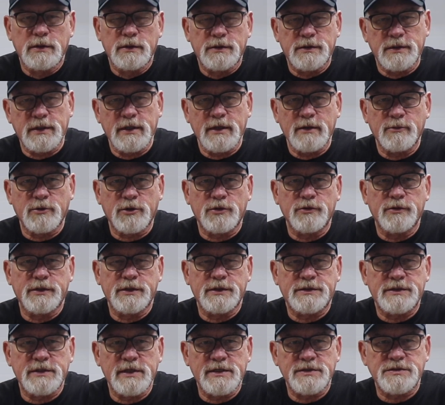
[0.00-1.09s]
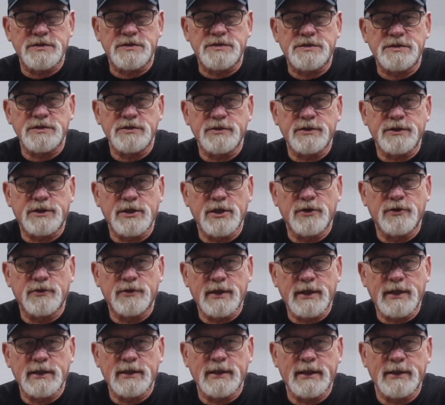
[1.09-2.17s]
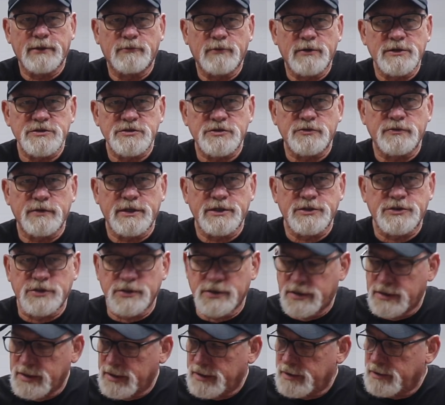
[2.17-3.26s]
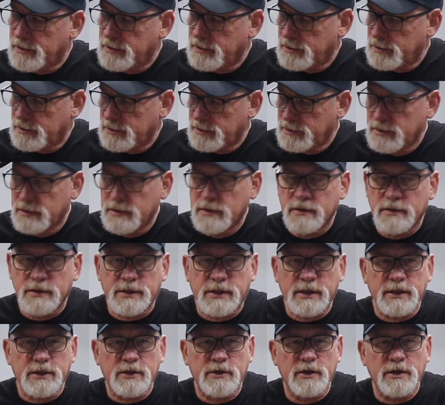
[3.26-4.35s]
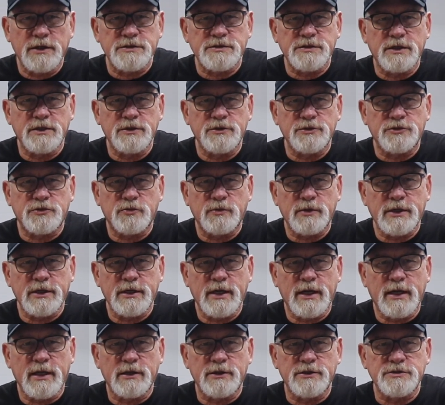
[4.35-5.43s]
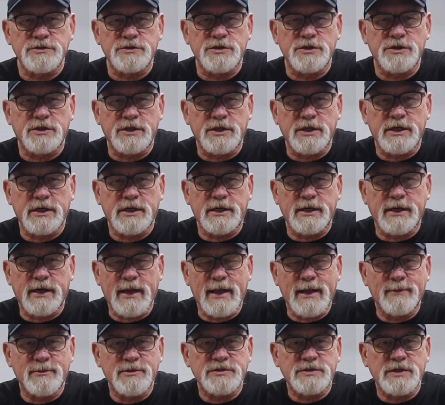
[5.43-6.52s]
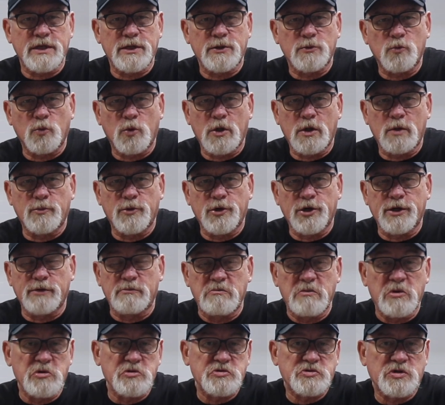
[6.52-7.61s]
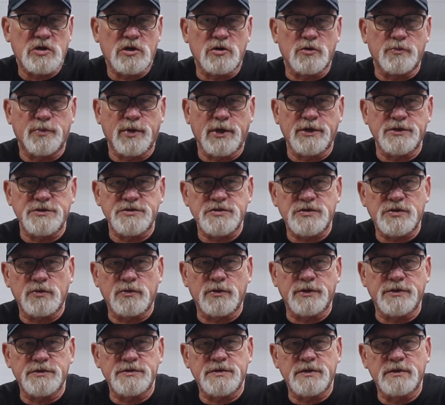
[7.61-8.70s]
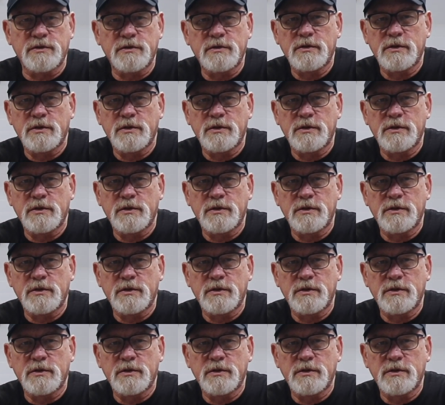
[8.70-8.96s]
Today we're going to test the Cerakote Headlight Restoration Kit. The kit costs under $20 and you can get it at Amazon, Walmart, and most auto parts stores.